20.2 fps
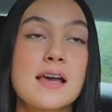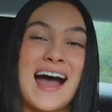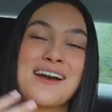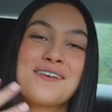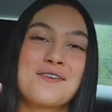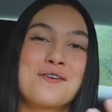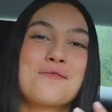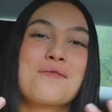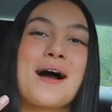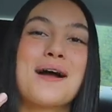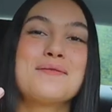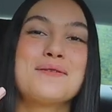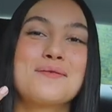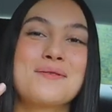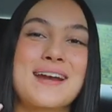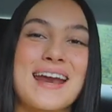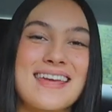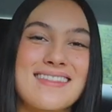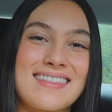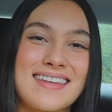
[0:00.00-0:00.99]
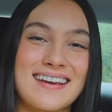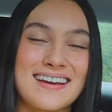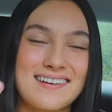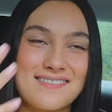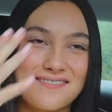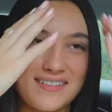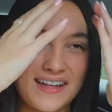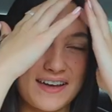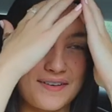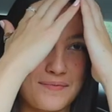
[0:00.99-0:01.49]
I don't know why, but when I think
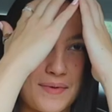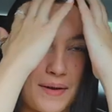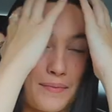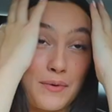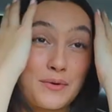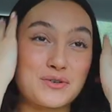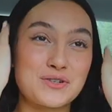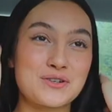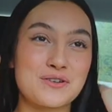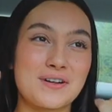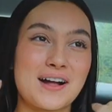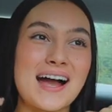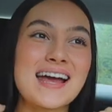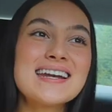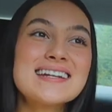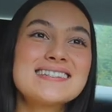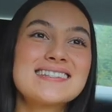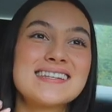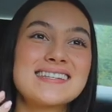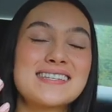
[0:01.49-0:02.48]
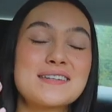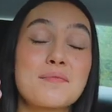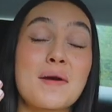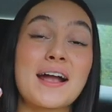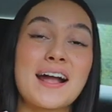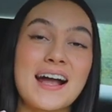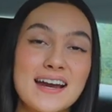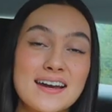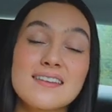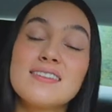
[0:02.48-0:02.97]
of like my emotional guidance system, I
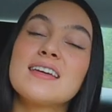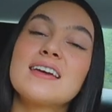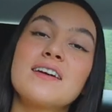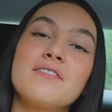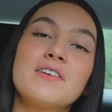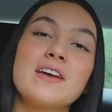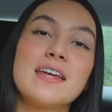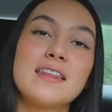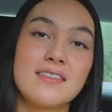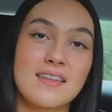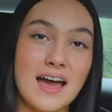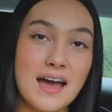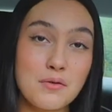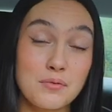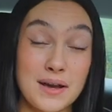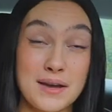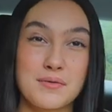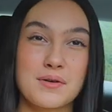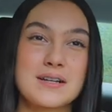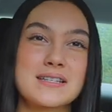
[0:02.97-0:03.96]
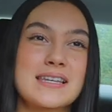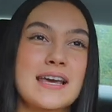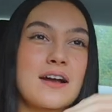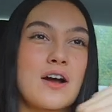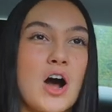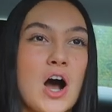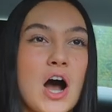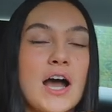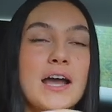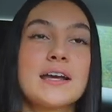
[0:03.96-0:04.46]
kind of think of it in that way where it's like
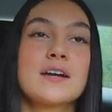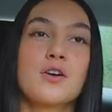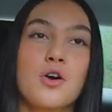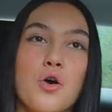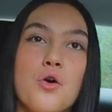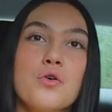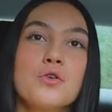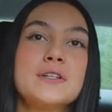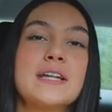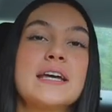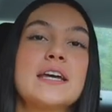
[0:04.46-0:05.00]
hot and cold.